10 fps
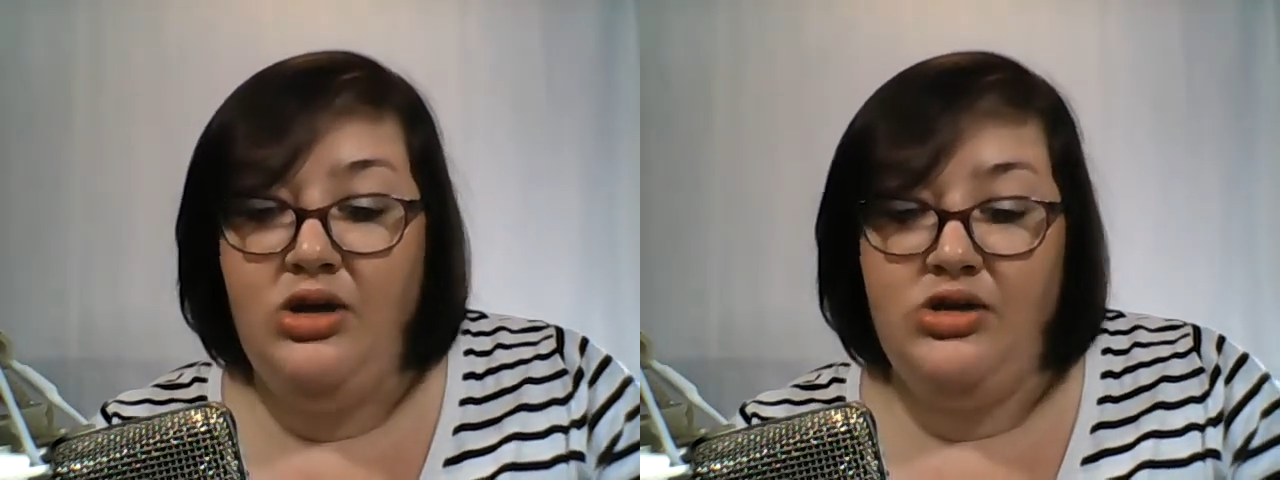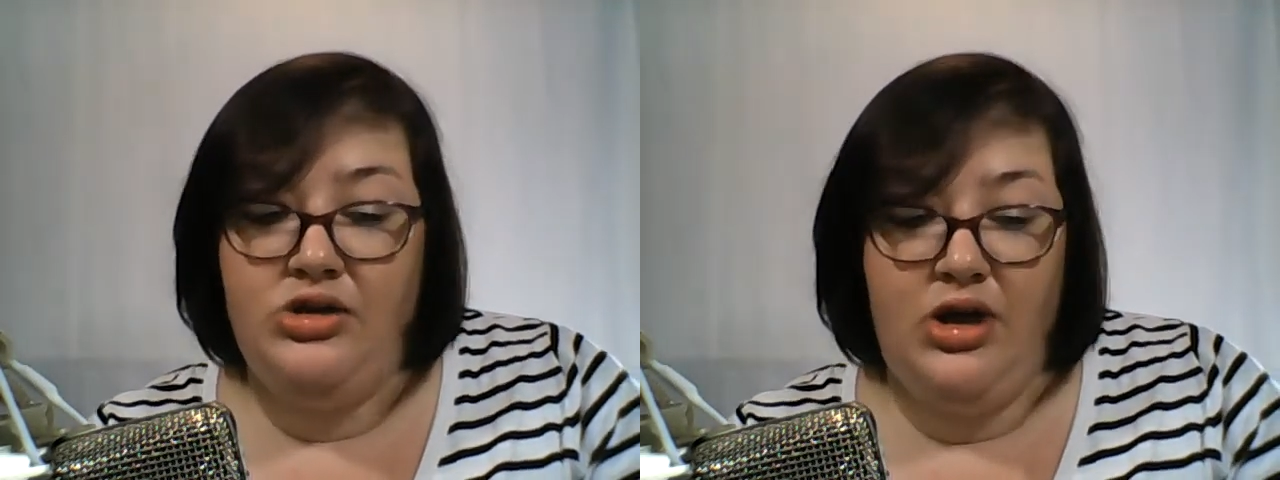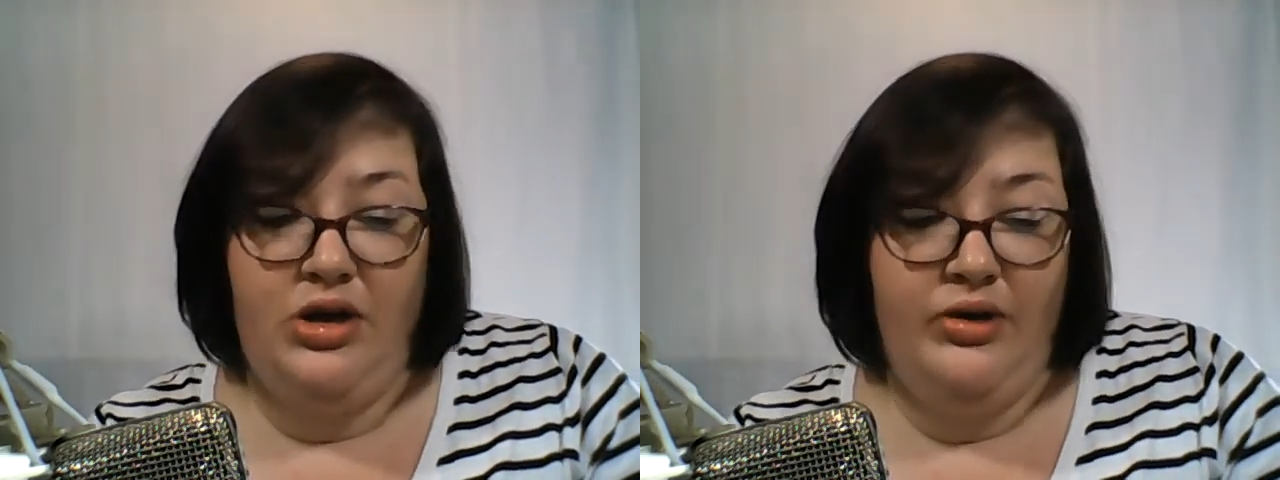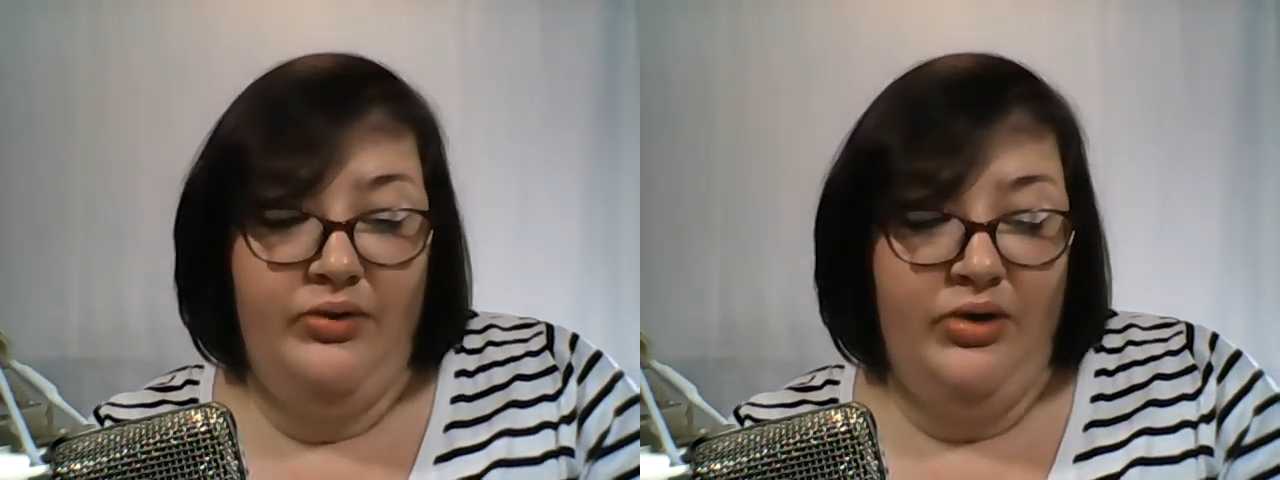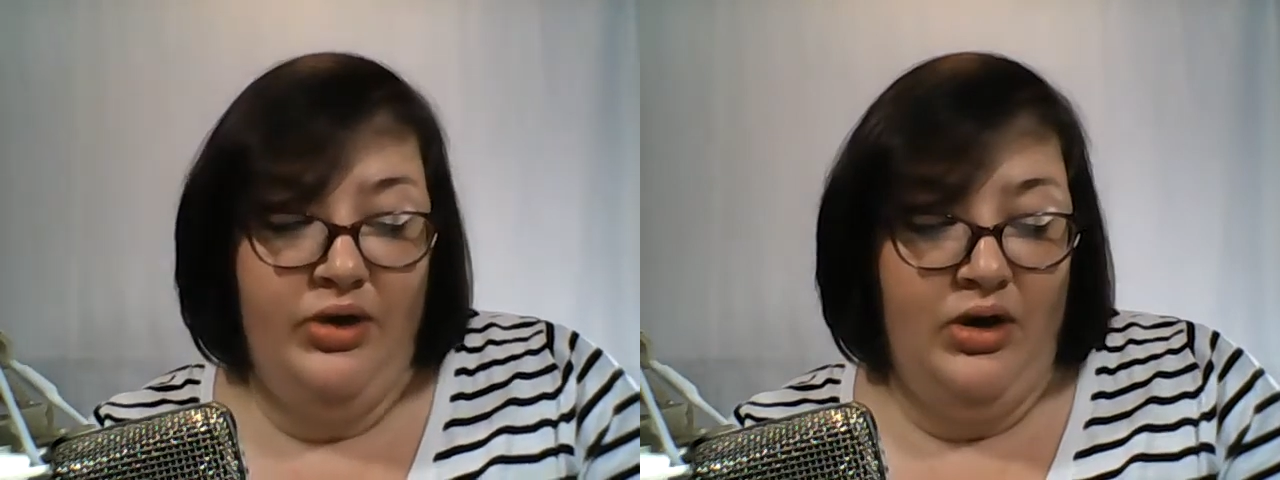
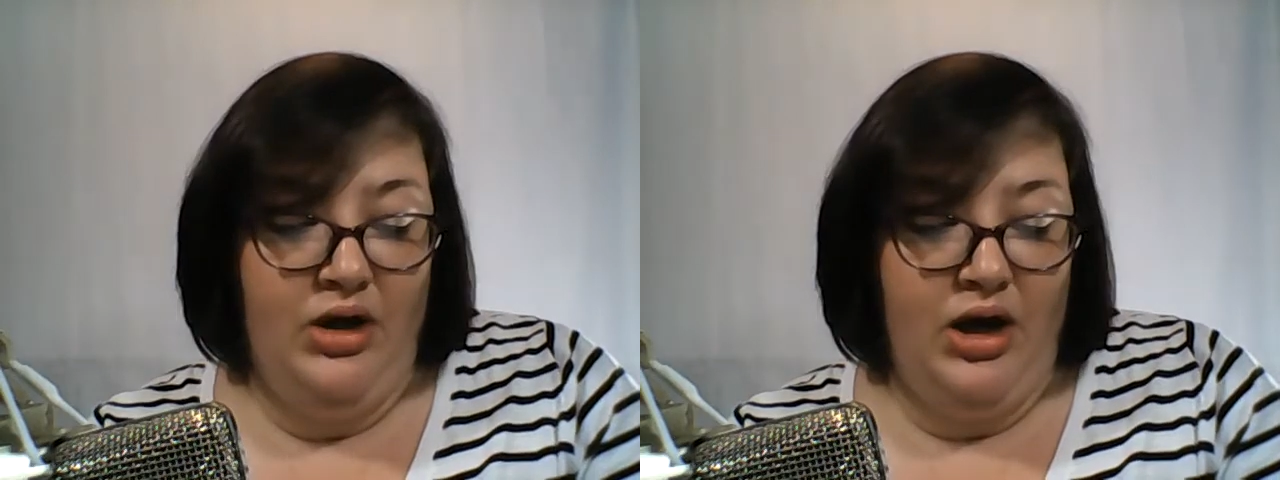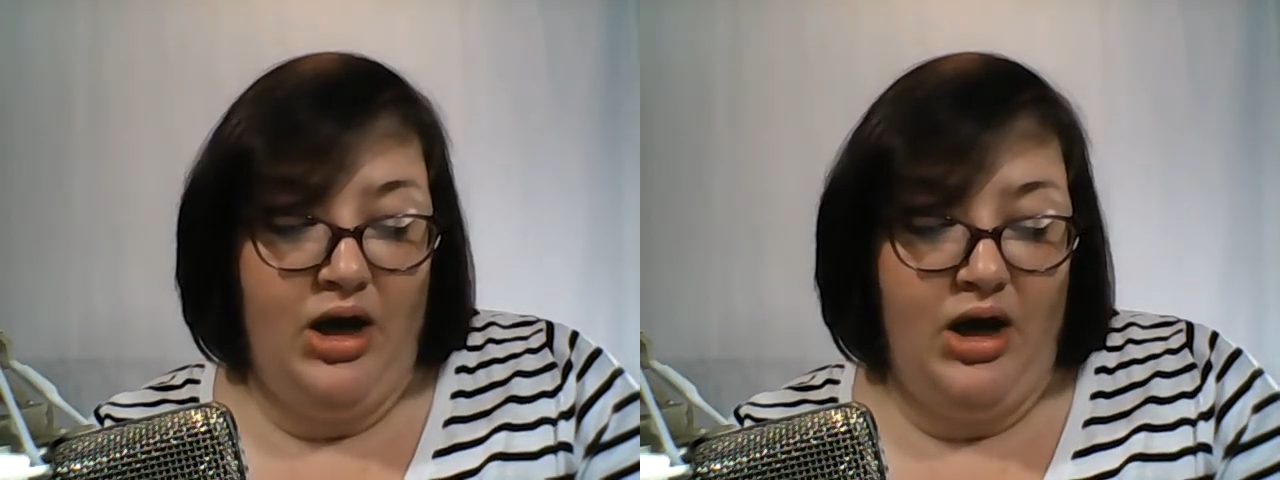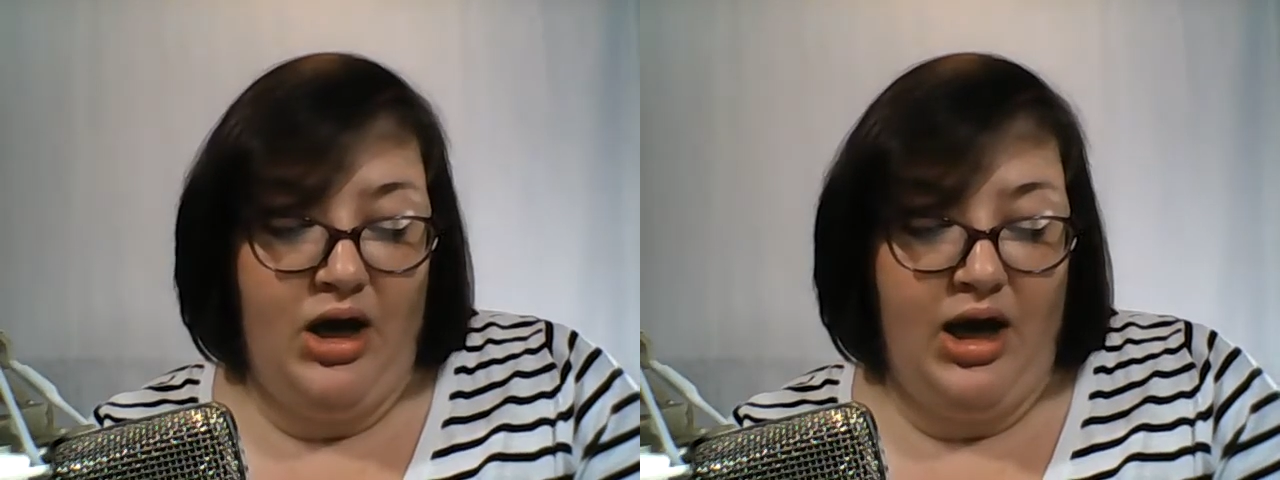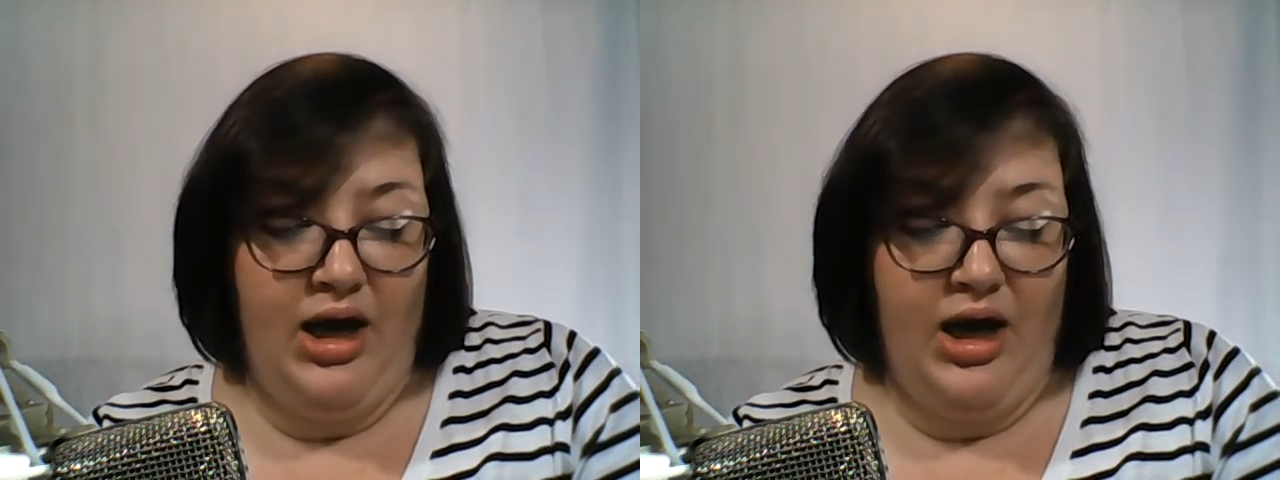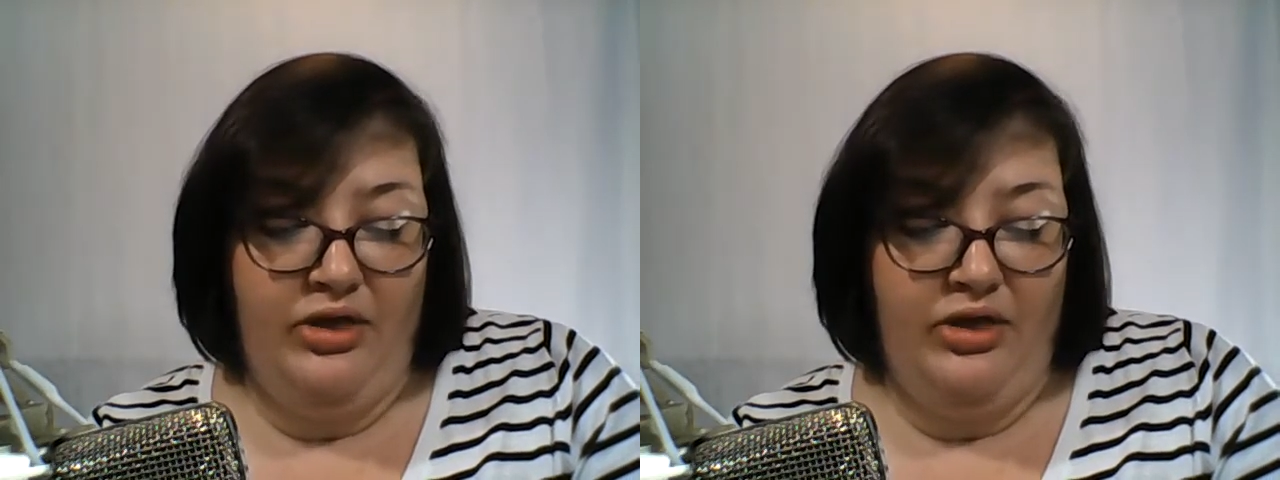So I,